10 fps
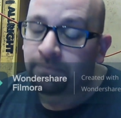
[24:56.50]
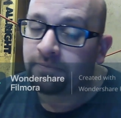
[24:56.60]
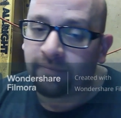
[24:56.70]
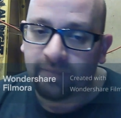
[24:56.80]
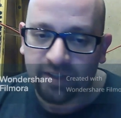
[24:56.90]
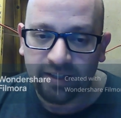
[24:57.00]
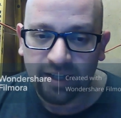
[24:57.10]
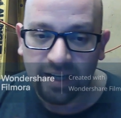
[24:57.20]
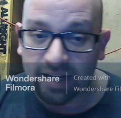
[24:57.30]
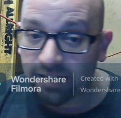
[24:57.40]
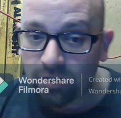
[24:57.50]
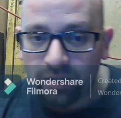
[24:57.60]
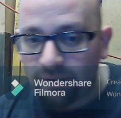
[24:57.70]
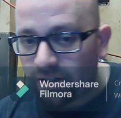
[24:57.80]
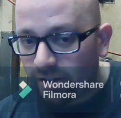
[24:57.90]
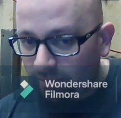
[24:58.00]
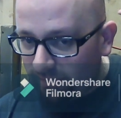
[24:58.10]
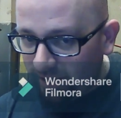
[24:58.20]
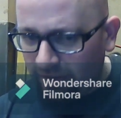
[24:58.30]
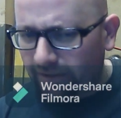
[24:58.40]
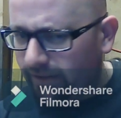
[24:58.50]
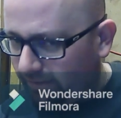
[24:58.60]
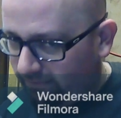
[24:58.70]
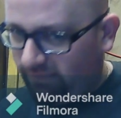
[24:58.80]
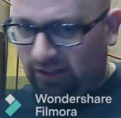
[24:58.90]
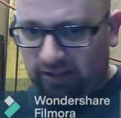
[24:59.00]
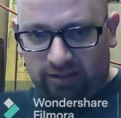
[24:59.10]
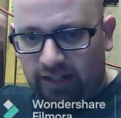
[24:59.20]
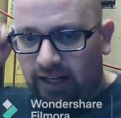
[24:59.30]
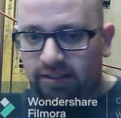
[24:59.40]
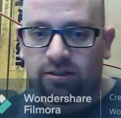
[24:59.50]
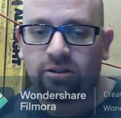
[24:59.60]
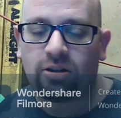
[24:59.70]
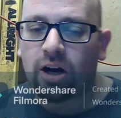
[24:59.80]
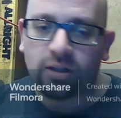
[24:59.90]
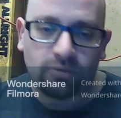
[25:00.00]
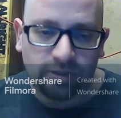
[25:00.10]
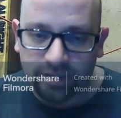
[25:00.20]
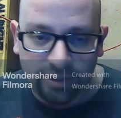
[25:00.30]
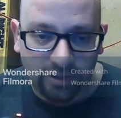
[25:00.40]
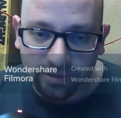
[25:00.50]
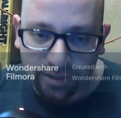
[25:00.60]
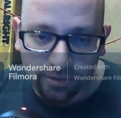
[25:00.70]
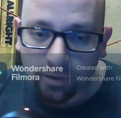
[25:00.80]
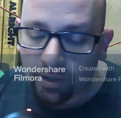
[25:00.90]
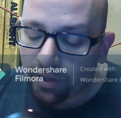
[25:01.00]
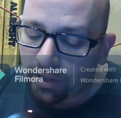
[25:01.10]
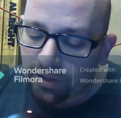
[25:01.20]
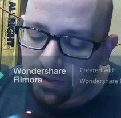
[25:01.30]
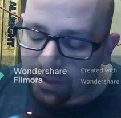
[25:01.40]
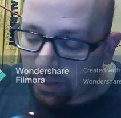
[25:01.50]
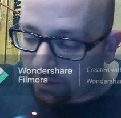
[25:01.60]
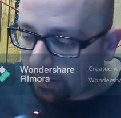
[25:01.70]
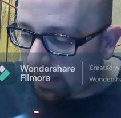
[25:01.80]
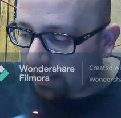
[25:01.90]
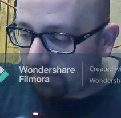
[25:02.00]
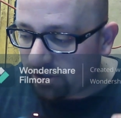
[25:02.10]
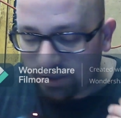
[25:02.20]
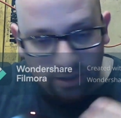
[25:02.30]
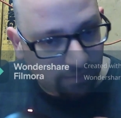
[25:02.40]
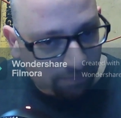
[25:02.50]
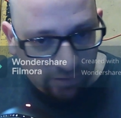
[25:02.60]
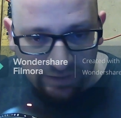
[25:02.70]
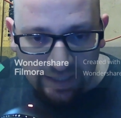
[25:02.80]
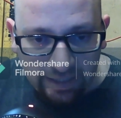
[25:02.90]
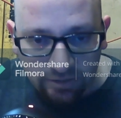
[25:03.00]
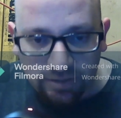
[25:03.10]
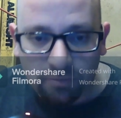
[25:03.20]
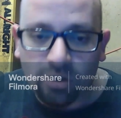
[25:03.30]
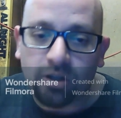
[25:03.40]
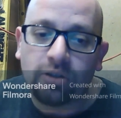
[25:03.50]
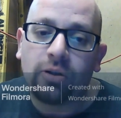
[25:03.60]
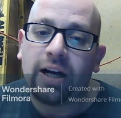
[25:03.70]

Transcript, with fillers: and I don't have another mirror, you know, that's a little awkward to do too. So, I'm just going to put that out tomorrow